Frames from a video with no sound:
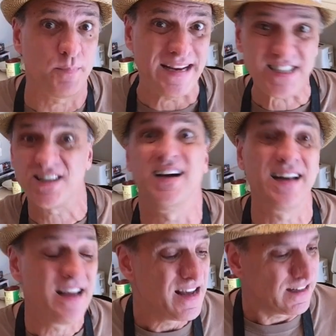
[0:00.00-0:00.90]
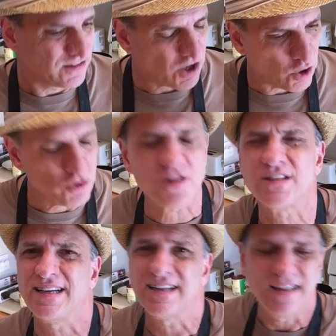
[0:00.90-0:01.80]
based on
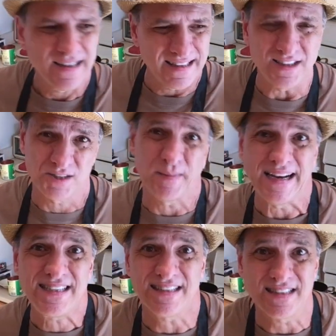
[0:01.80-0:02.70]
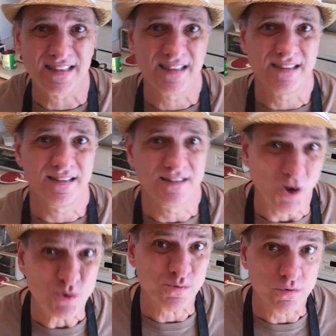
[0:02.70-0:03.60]
toasting these spices.
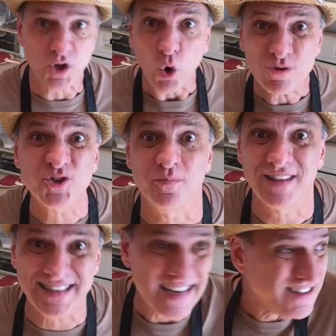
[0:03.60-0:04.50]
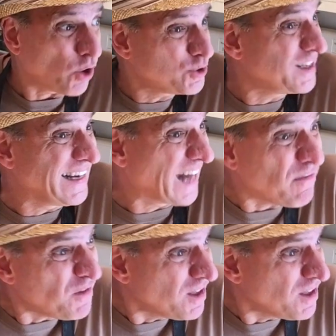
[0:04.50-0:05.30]
Toast them. Did I say toasting enough?